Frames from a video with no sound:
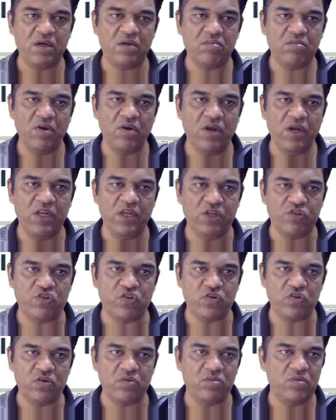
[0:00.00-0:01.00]

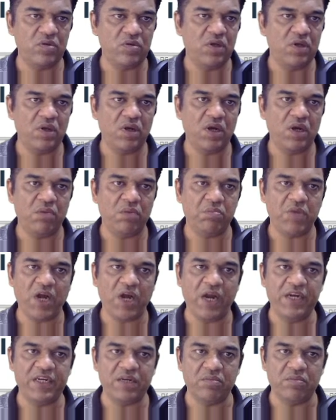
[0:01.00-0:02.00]
list
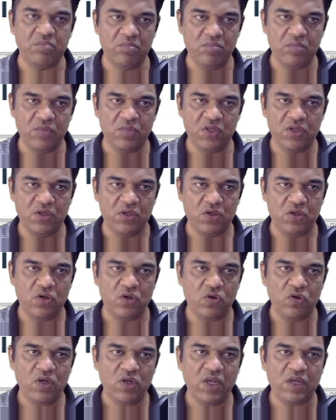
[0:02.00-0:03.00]
item.
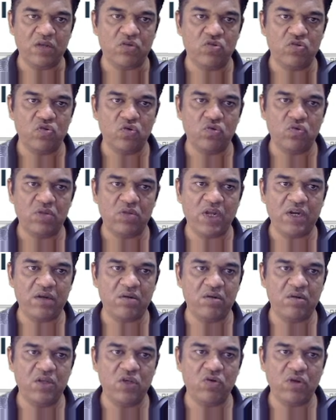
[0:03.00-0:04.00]
Okay, so that
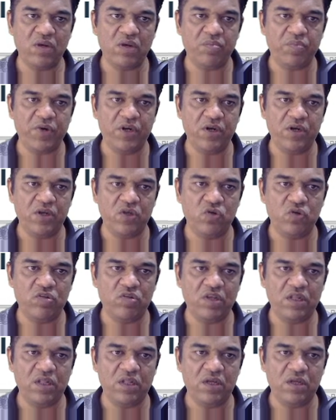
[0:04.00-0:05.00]
you can print
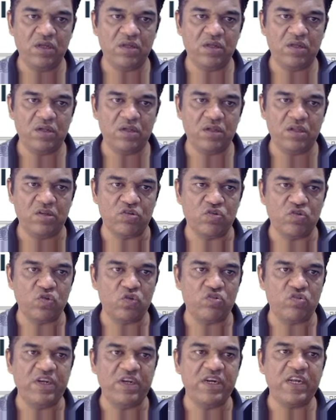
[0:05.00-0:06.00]
using this. So
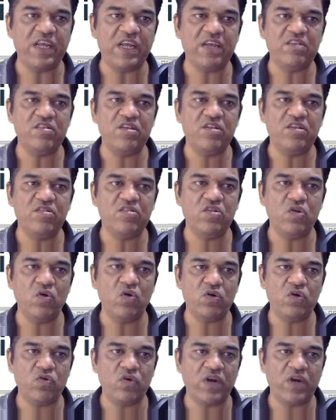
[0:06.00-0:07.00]
syntax is you
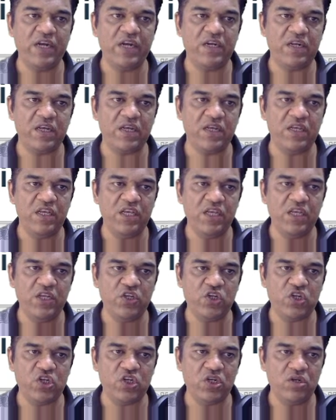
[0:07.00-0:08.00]
have to write
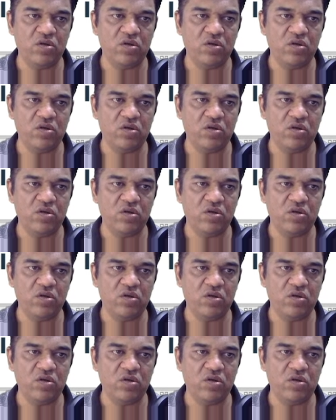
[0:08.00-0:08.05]
each